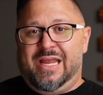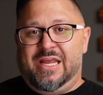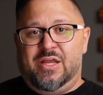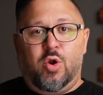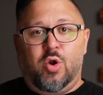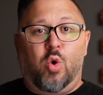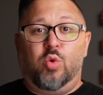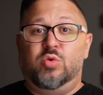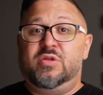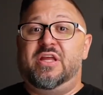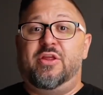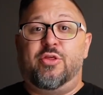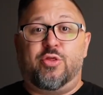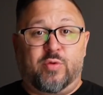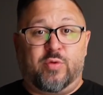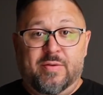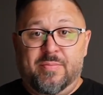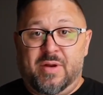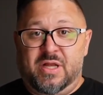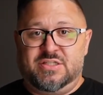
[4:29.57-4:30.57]
in only
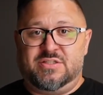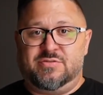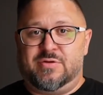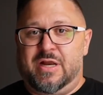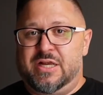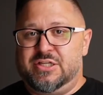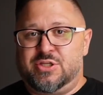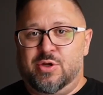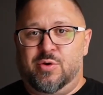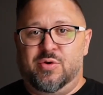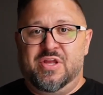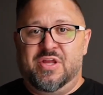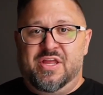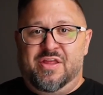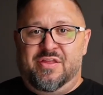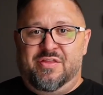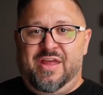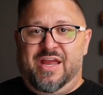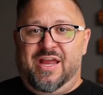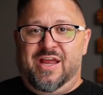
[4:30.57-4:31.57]
three months, right? So
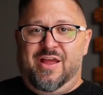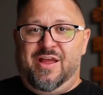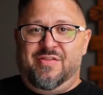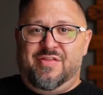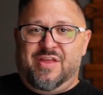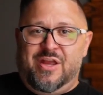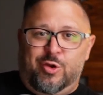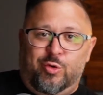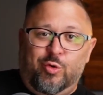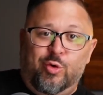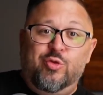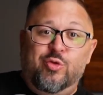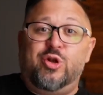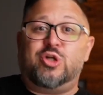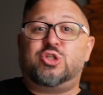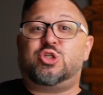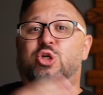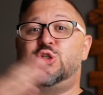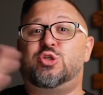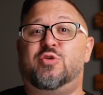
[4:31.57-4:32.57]
they uh, they grew their
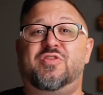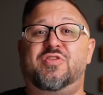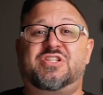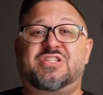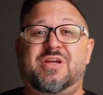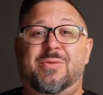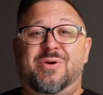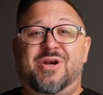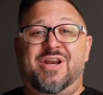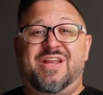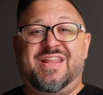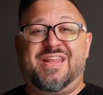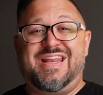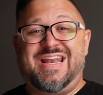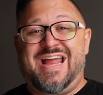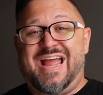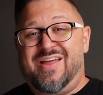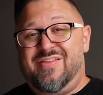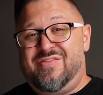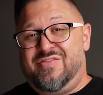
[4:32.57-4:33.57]
church over the summer and then
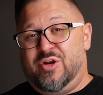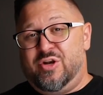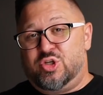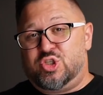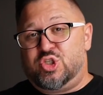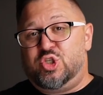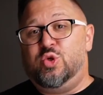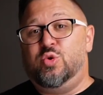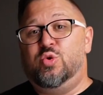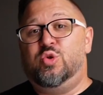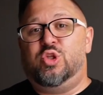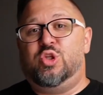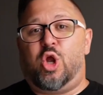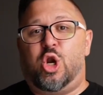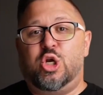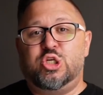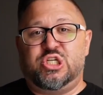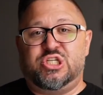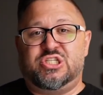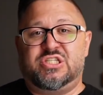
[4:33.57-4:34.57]
had their two
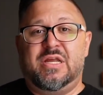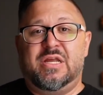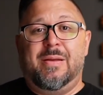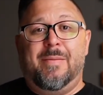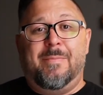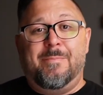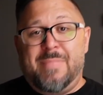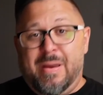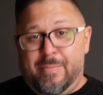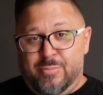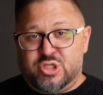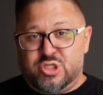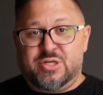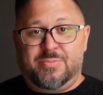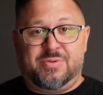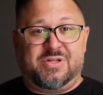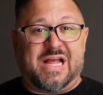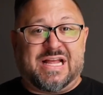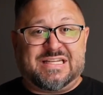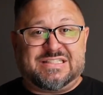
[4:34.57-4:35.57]
largest membership
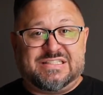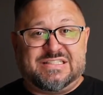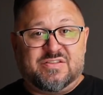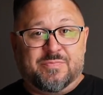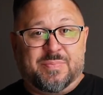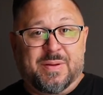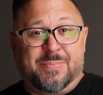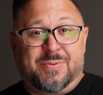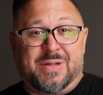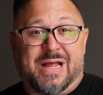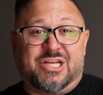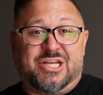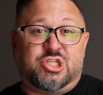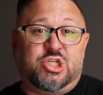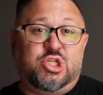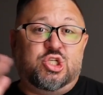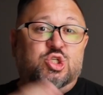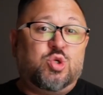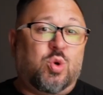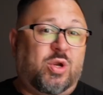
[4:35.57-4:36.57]
classes of people
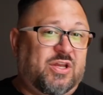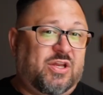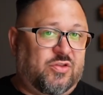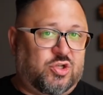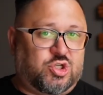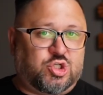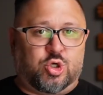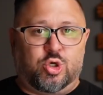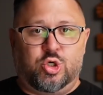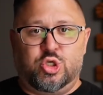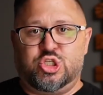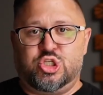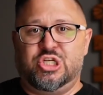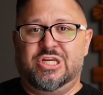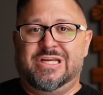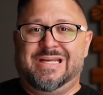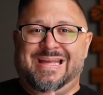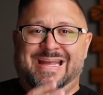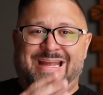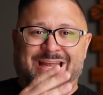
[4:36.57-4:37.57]
actually joining the church
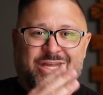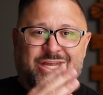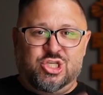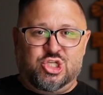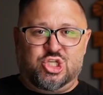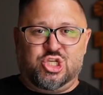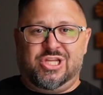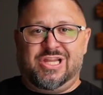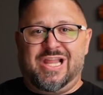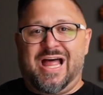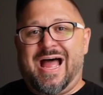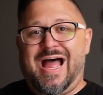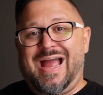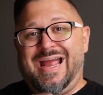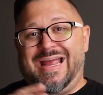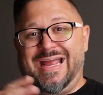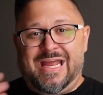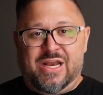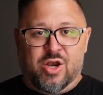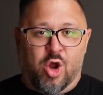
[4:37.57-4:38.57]
in
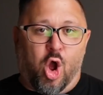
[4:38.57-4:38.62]
July and